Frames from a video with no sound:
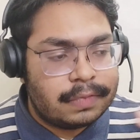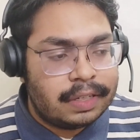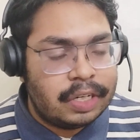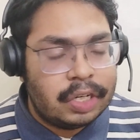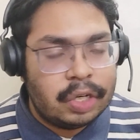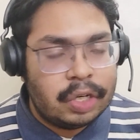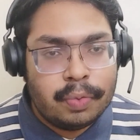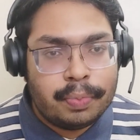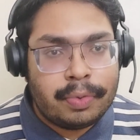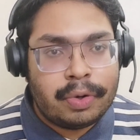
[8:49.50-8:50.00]

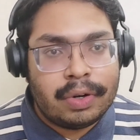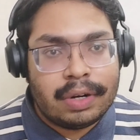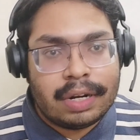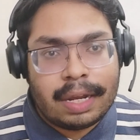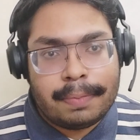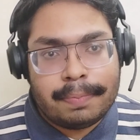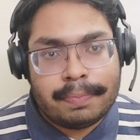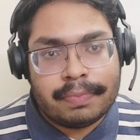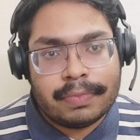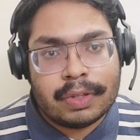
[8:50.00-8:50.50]
new
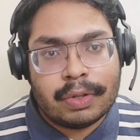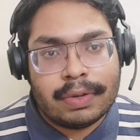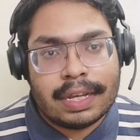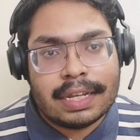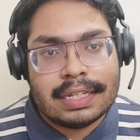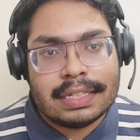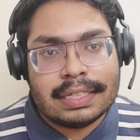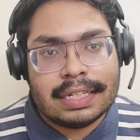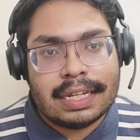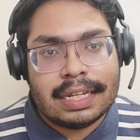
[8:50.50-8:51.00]
program, you
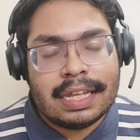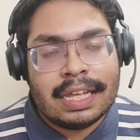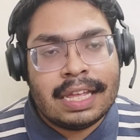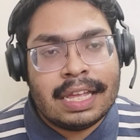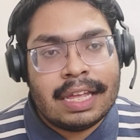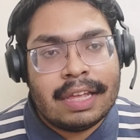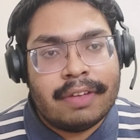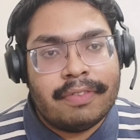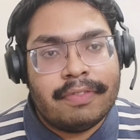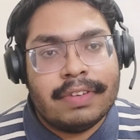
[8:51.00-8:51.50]
can say,
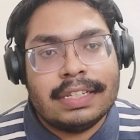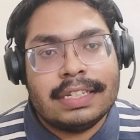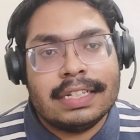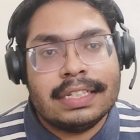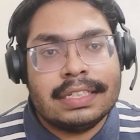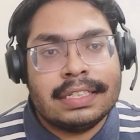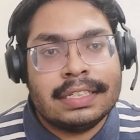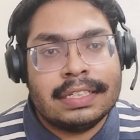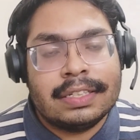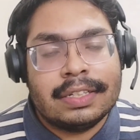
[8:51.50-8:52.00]
which
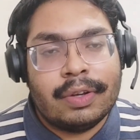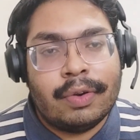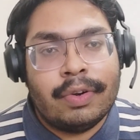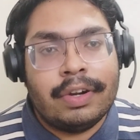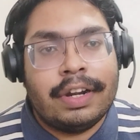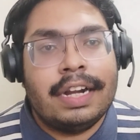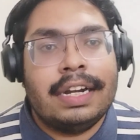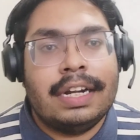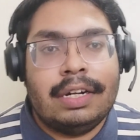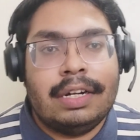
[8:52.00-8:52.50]
is
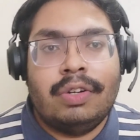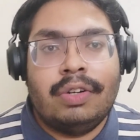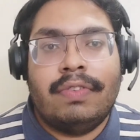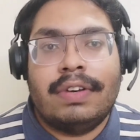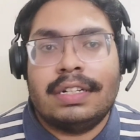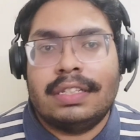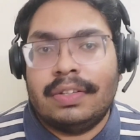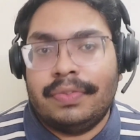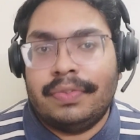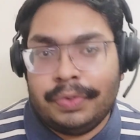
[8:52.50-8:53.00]
oriented
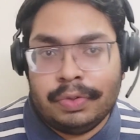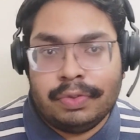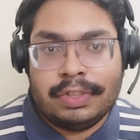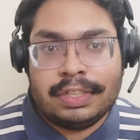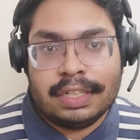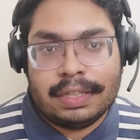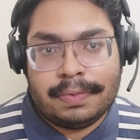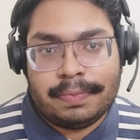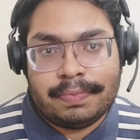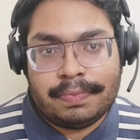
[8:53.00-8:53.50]
towards the
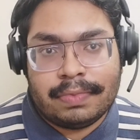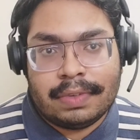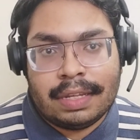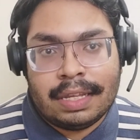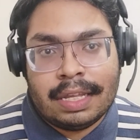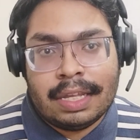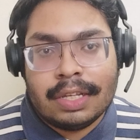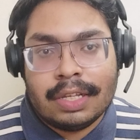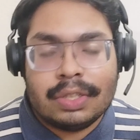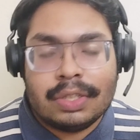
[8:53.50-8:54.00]
future.
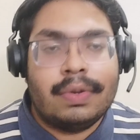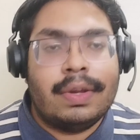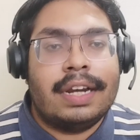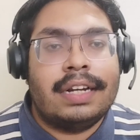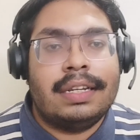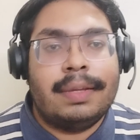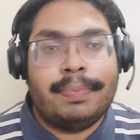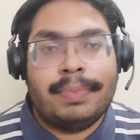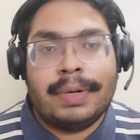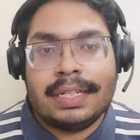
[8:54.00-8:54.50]
So at
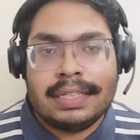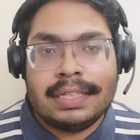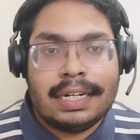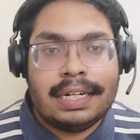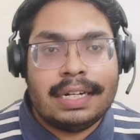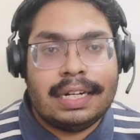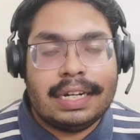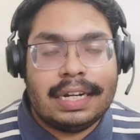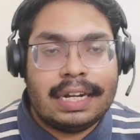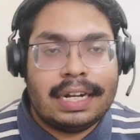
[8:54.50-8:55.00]
the
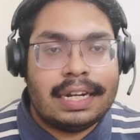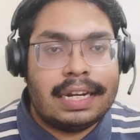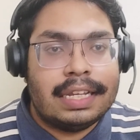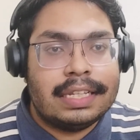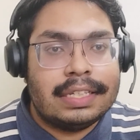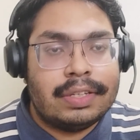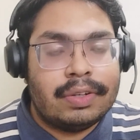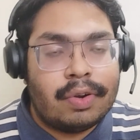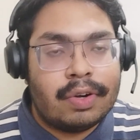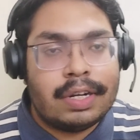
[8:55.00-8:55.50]
present, it
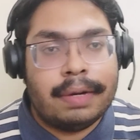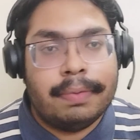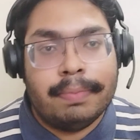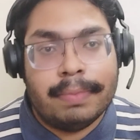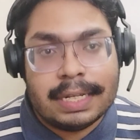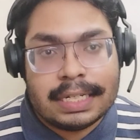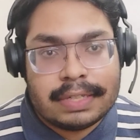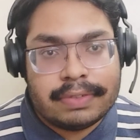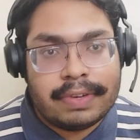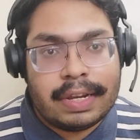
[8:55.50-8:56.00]
has not
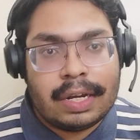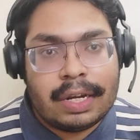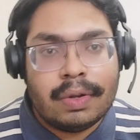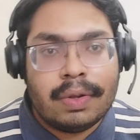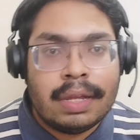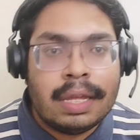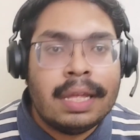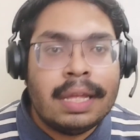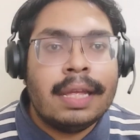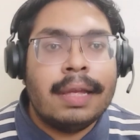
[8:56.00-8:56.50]
much value,
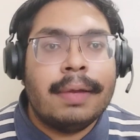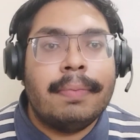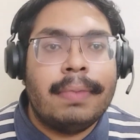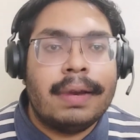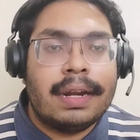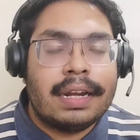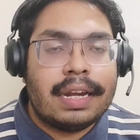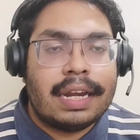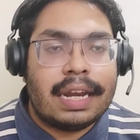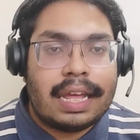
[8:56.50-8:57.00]

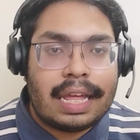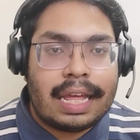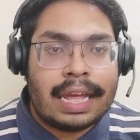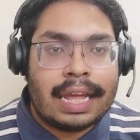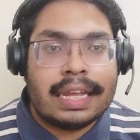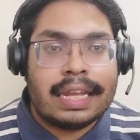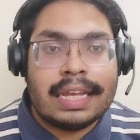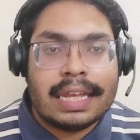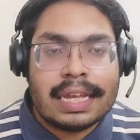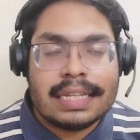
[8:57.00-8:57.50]
but
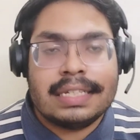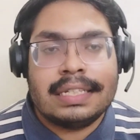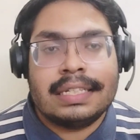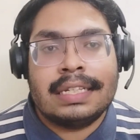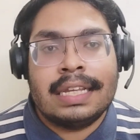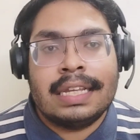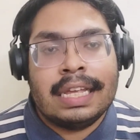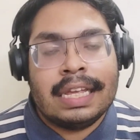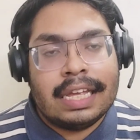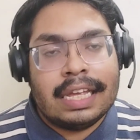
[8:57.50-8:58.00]
I
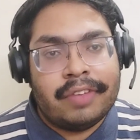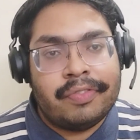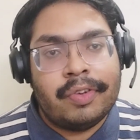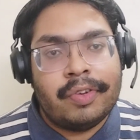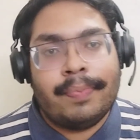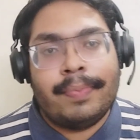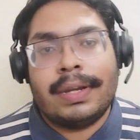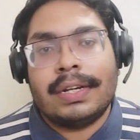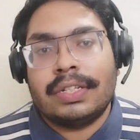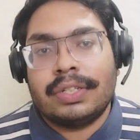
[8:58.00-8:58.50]
guess if
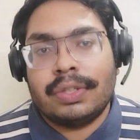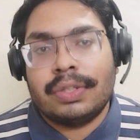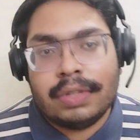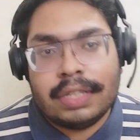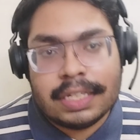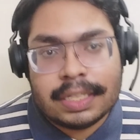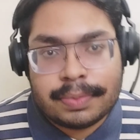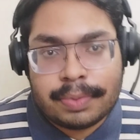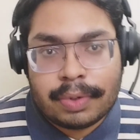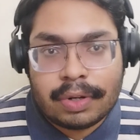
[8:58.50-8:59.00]
you pursue
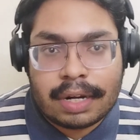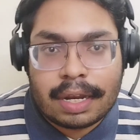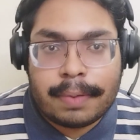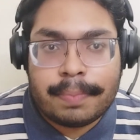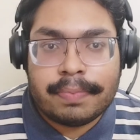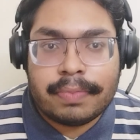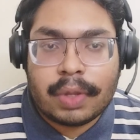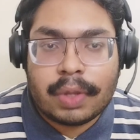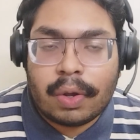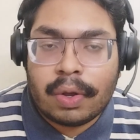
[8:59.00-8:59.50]
this
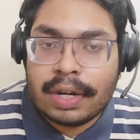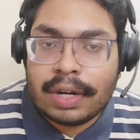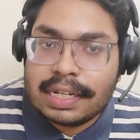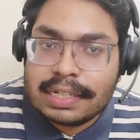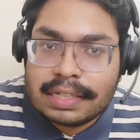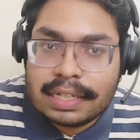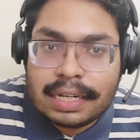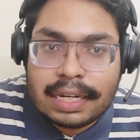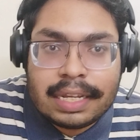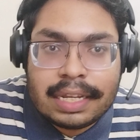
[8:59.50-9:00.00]
program
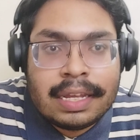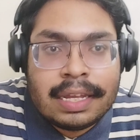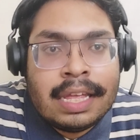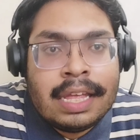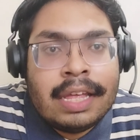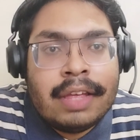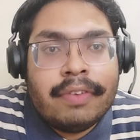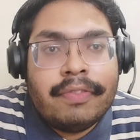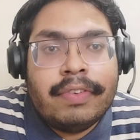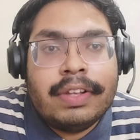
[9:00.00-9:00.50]
honestly,
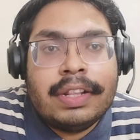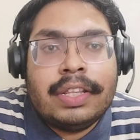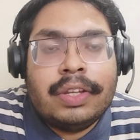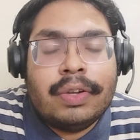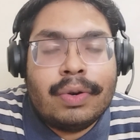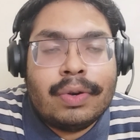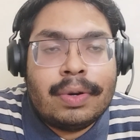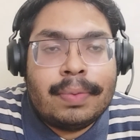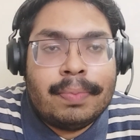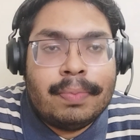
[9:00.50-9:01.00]
with
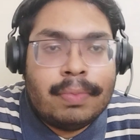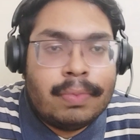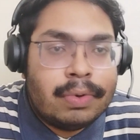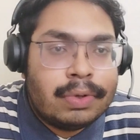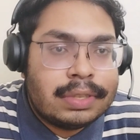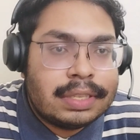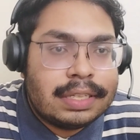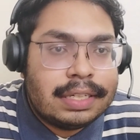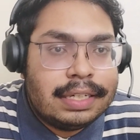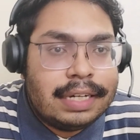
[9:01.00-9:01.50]
your
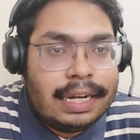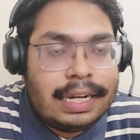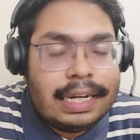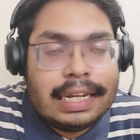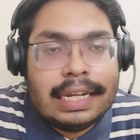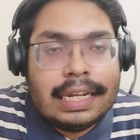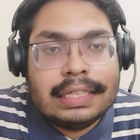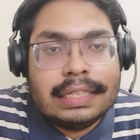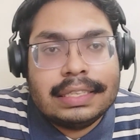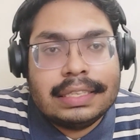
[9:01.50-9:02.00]
most
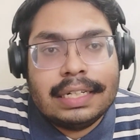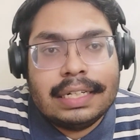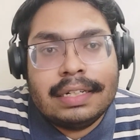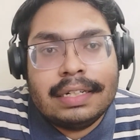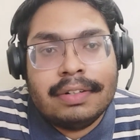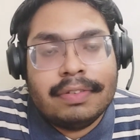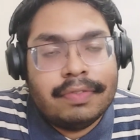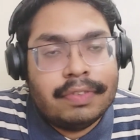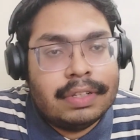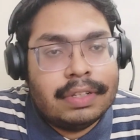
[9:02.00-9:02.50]

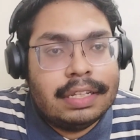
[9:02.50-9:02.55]
dedication,